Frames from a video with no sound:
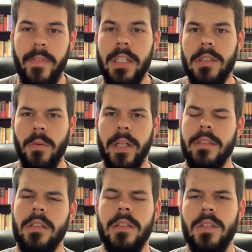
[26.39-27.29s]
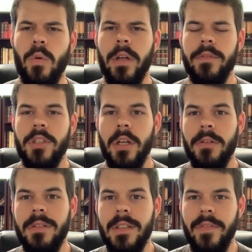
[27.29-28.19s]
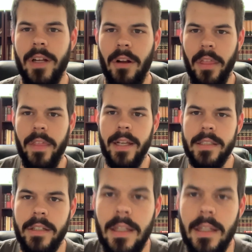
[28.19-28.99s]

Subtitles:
Eventually, we'll get into the story of Joseph and all the things there.